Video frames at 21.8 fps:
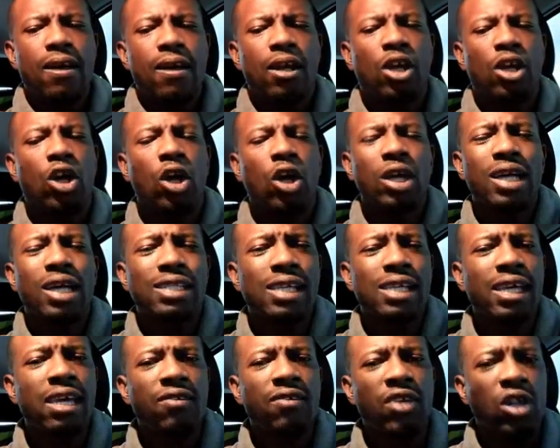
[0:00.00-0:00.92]
God hasn't
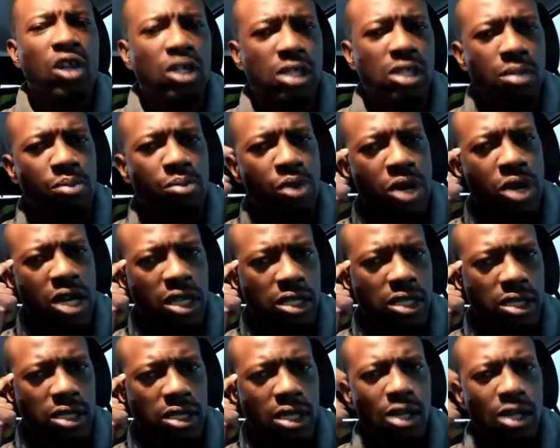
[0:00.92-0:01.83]
given us the
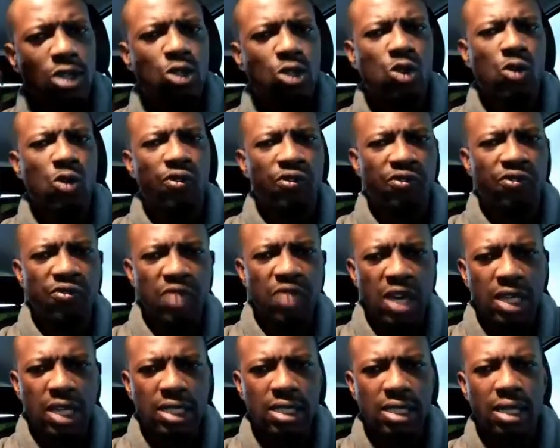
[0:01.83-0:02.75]
brains to
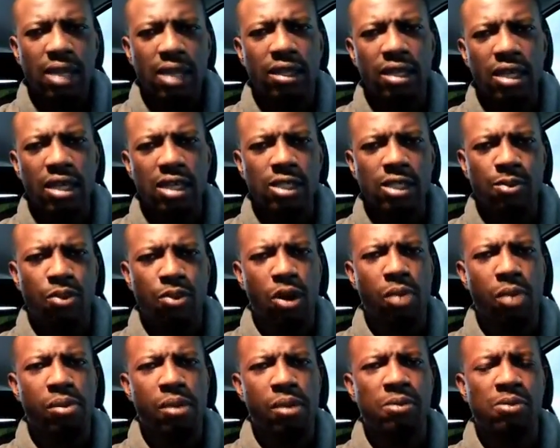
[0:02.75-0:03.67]
fix these
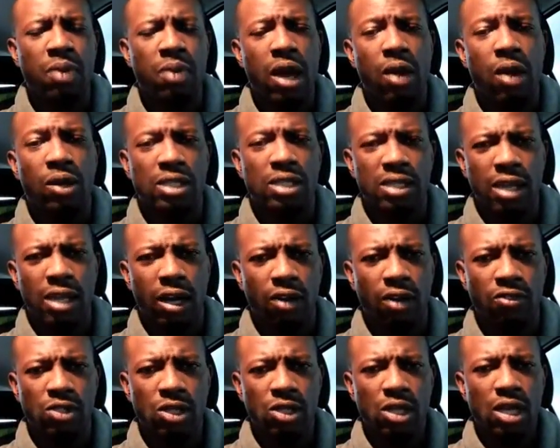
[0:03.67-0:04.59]
problems by
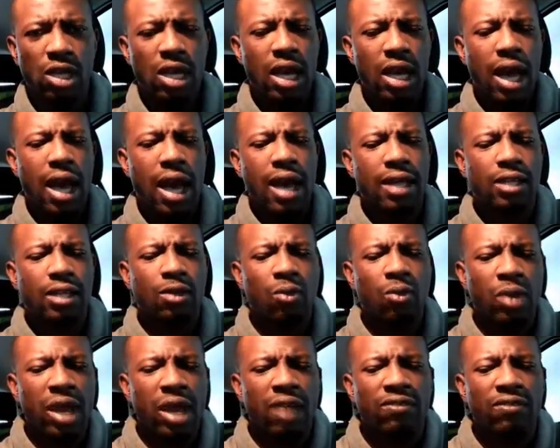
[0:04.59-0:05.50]
ourselves. And
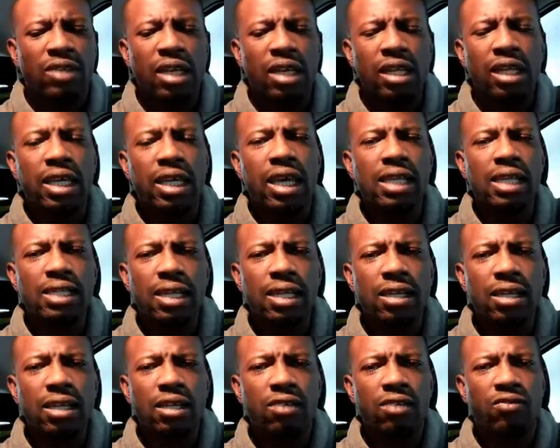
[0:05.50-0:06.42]
we have delegated
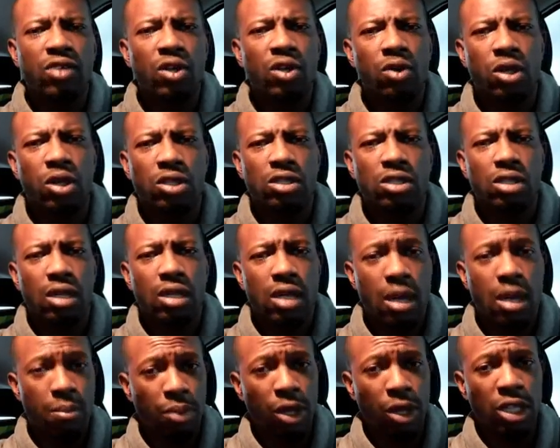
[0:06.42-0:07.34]
individuals,
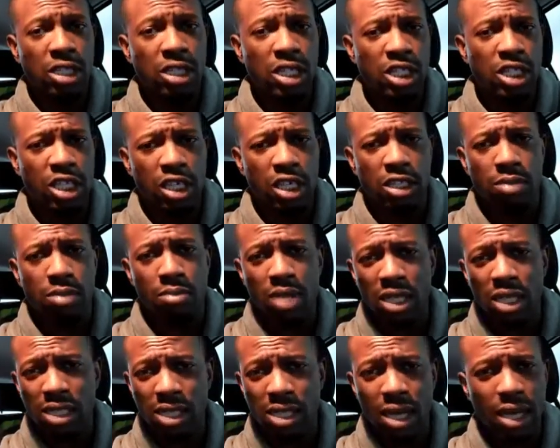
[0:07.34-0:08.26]
in politicians,
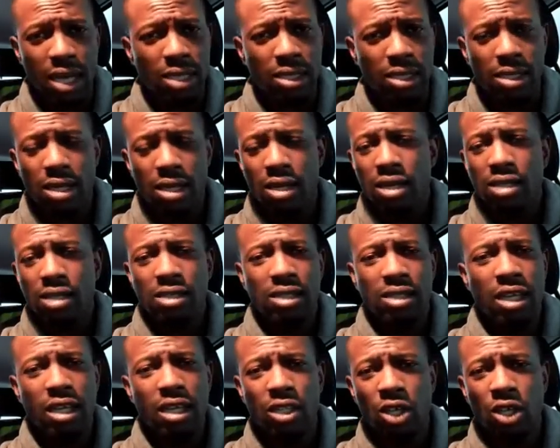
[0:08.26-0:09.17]
ministers,
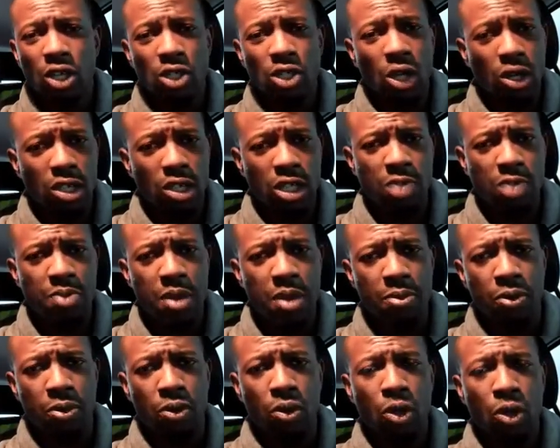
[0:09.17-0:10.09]
senators, all these
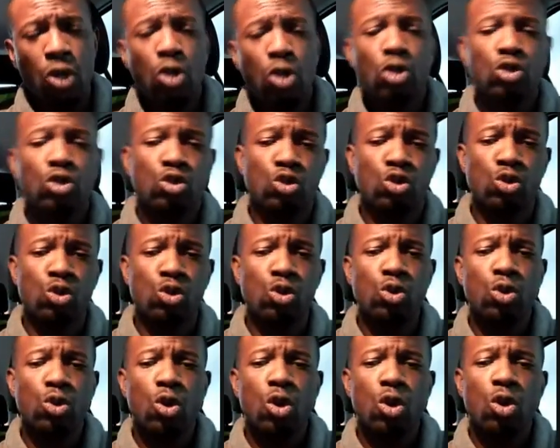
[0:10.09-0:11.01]
people to
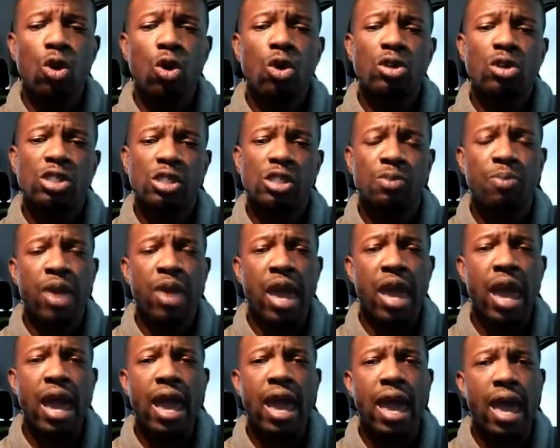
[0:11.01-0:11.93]

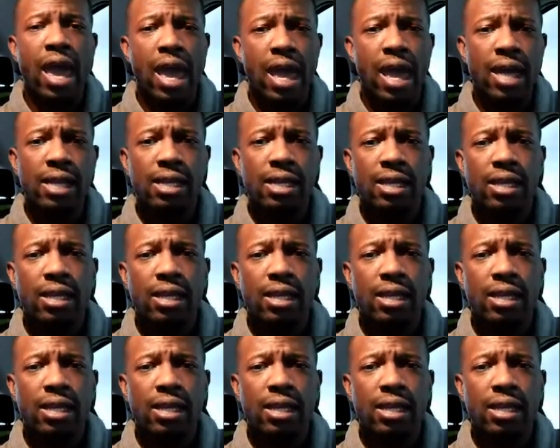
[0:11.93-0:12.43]
spearhead